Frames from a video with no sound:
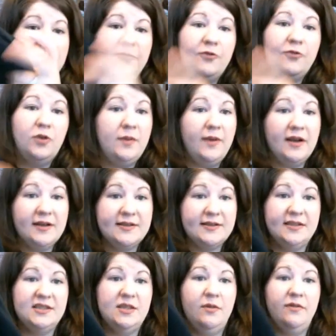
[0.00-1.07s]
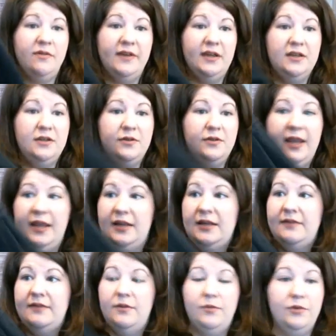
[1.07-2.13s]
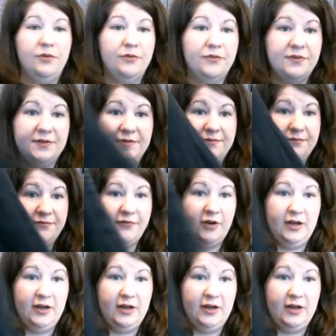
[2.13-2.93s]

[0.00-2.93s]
for forty bucks and some of it you can't even move just for